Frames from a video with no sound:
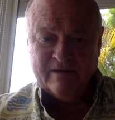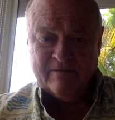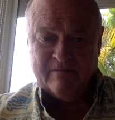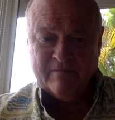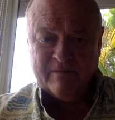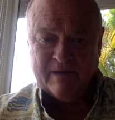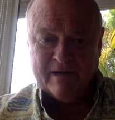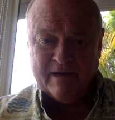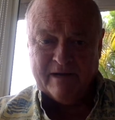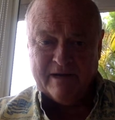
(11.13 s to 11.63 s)

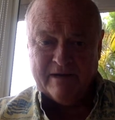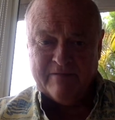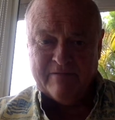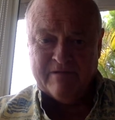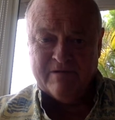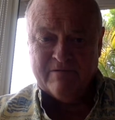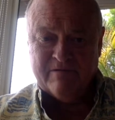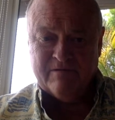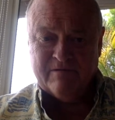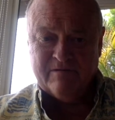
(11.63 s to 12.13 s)
My
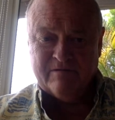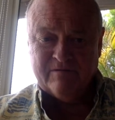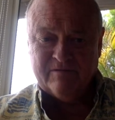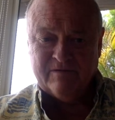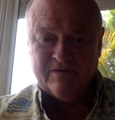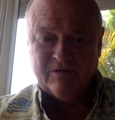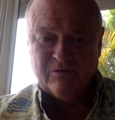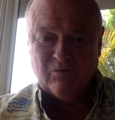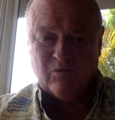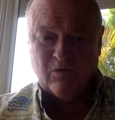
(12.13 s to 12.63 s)

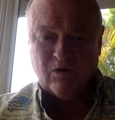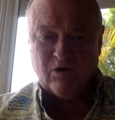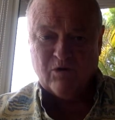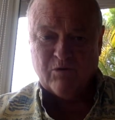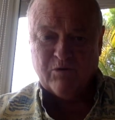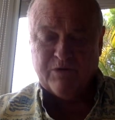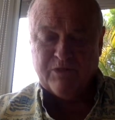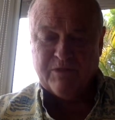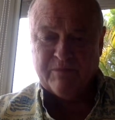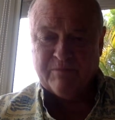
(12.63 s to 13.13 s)
uh, work
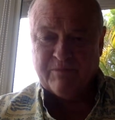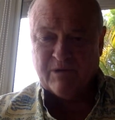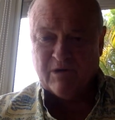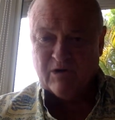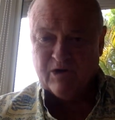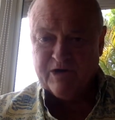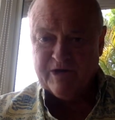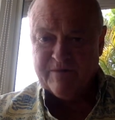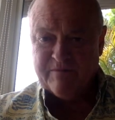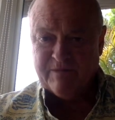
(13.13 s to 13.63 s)
with the
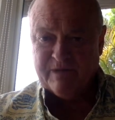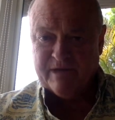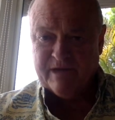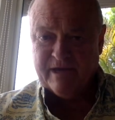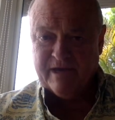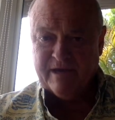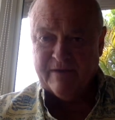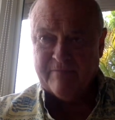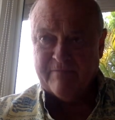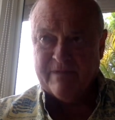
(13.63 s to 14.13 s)
party
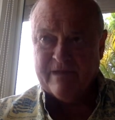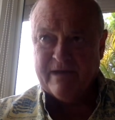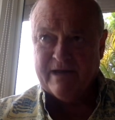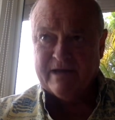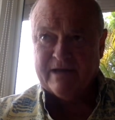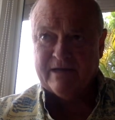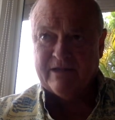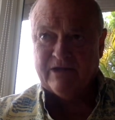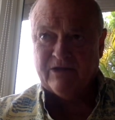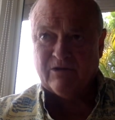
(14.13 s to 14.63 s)
began
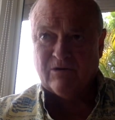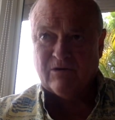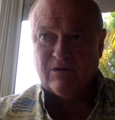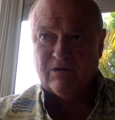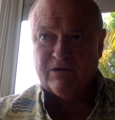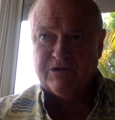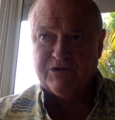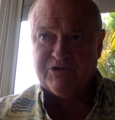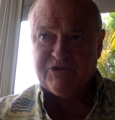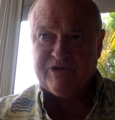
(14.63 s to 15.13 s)
back in the
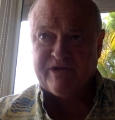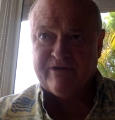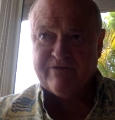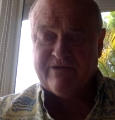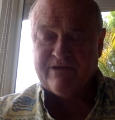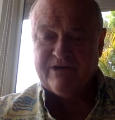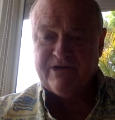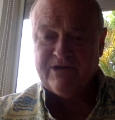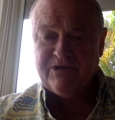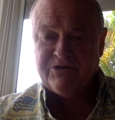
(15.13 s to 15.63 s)
early
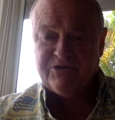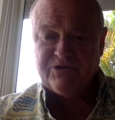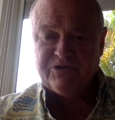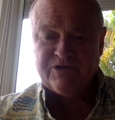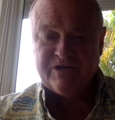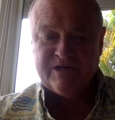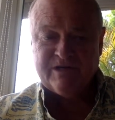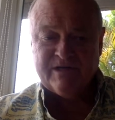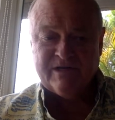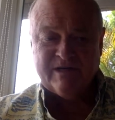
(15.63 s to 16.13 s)
70s.
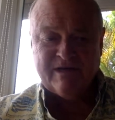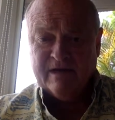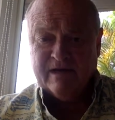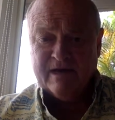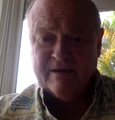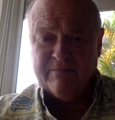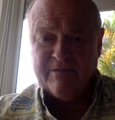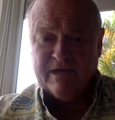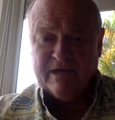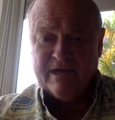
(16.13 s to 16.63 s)

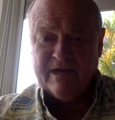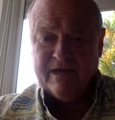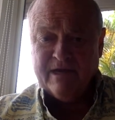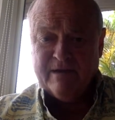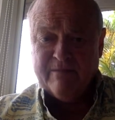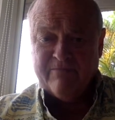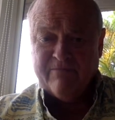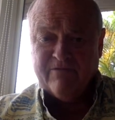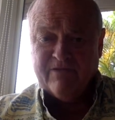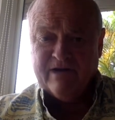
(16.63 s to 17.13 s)
I
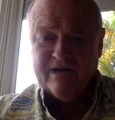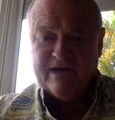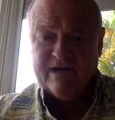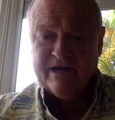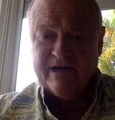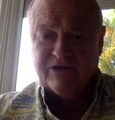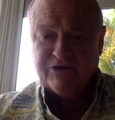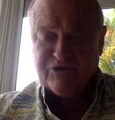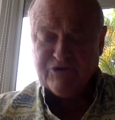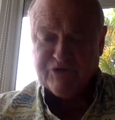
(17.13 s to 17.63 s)
became
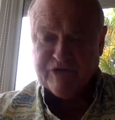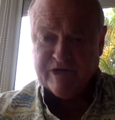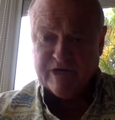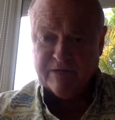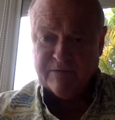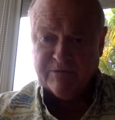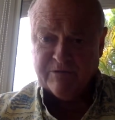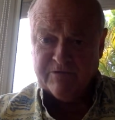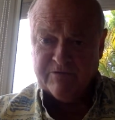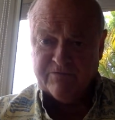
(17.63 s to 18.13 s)
finance
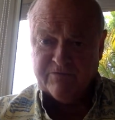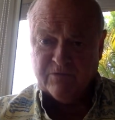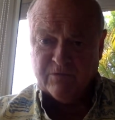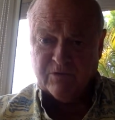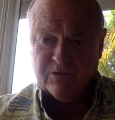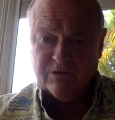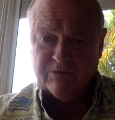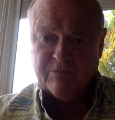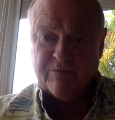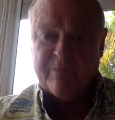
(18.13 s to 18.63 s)
chairman
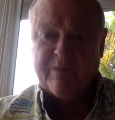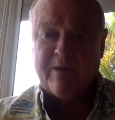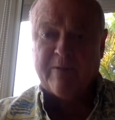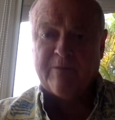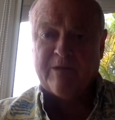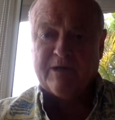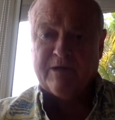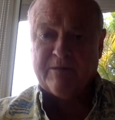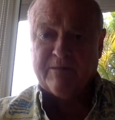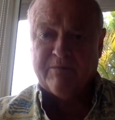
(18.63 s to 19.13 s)
for the
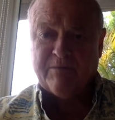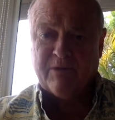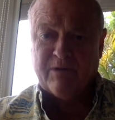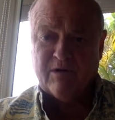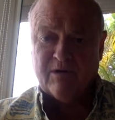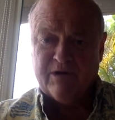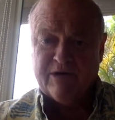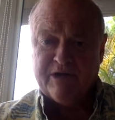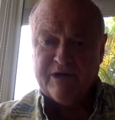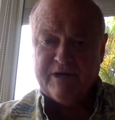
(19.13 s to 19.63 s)
Republican
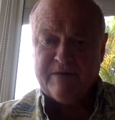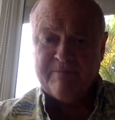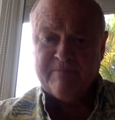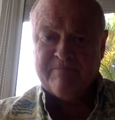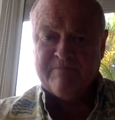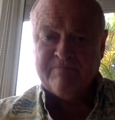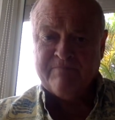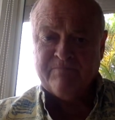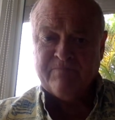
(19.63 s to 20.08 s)
Party